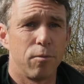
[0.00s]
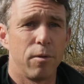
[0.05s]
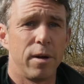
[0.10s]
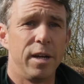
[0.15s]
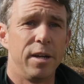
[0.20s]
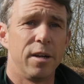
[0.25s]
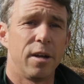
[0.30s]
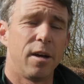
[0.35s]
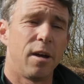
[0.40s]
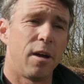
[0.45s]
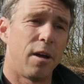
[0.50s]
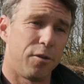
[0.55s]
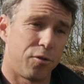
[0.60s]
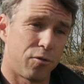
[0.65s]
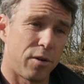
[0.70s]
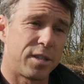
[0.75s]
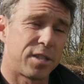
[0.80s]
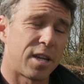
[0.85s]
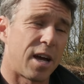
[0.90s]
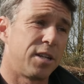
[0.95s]

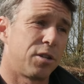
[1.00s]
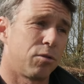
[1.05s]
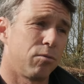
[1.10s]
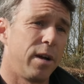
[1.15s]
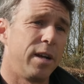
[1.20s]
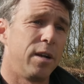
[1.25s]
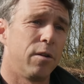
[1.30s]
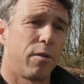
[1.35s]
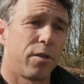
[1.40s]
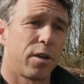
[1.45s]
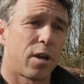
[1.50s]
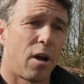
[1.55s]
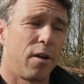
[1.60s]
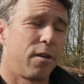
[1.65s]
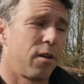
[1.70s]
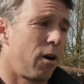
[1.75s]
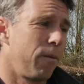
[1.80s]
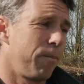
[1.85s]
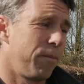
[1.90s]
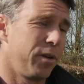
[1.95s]
dressage arena and they're
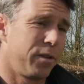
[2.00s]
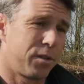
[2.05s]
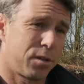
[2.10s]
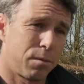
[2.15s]
going, I'm